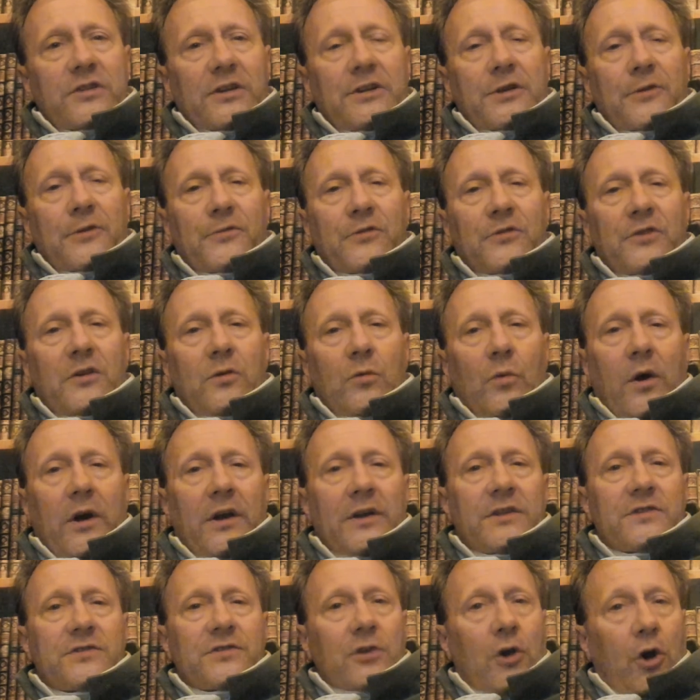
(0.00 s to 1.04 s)
different than
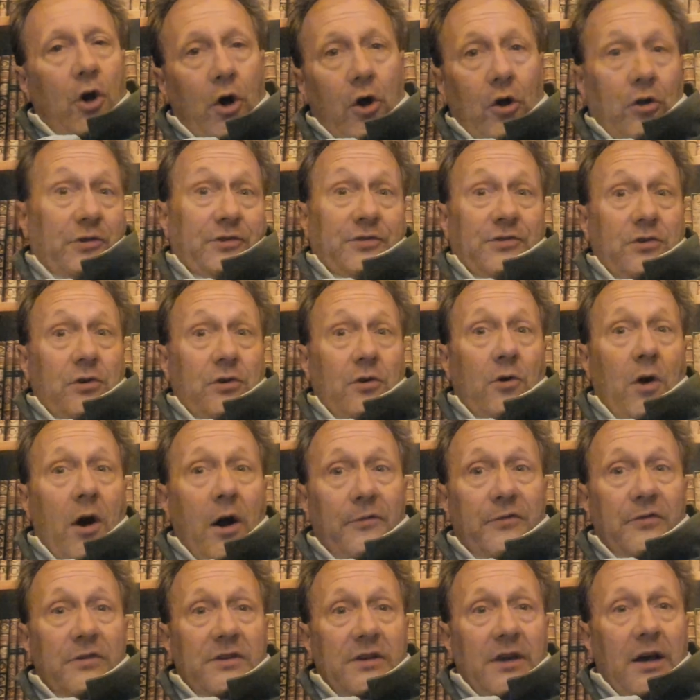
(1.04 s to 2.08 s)
whites also
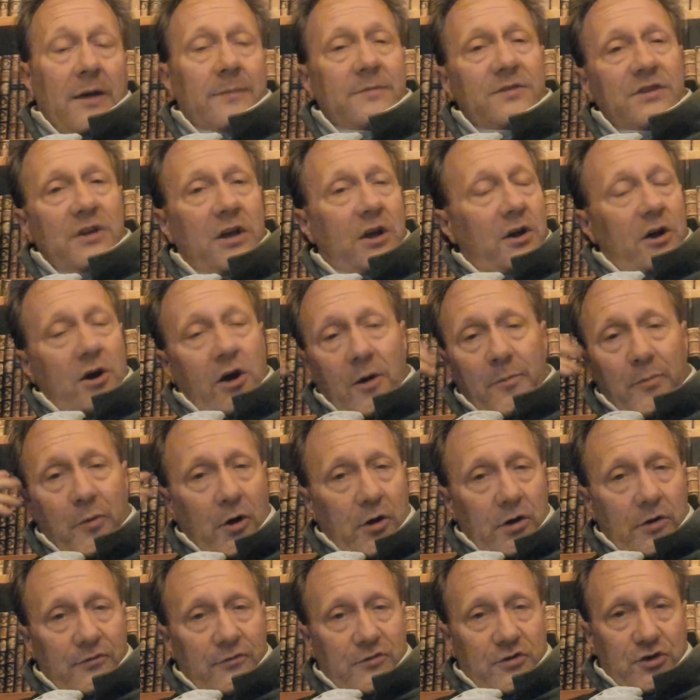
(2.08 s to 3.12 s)
oftentimes are
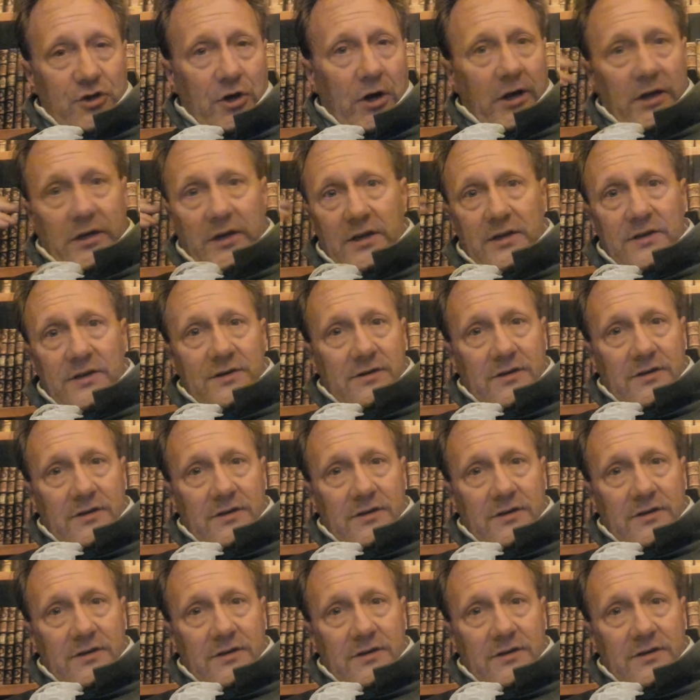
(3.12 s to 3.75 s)
part of Chinese,